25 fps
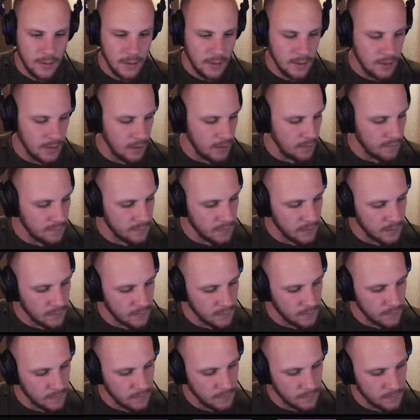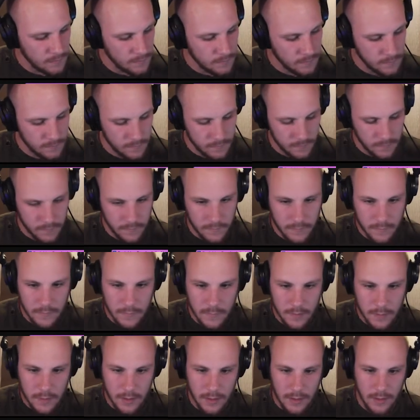and have that
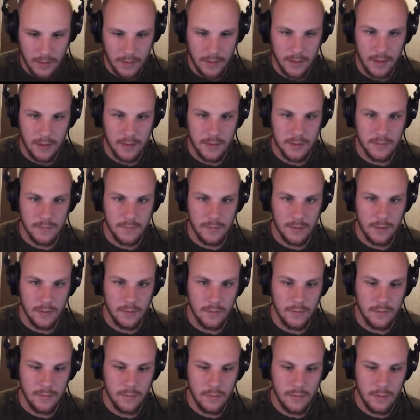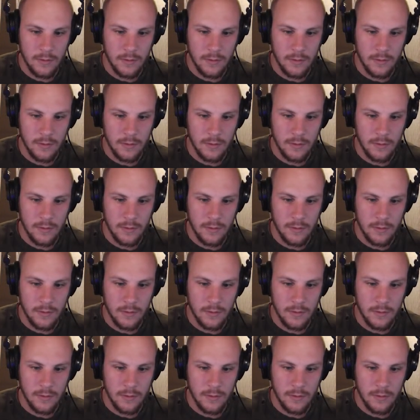in there as well.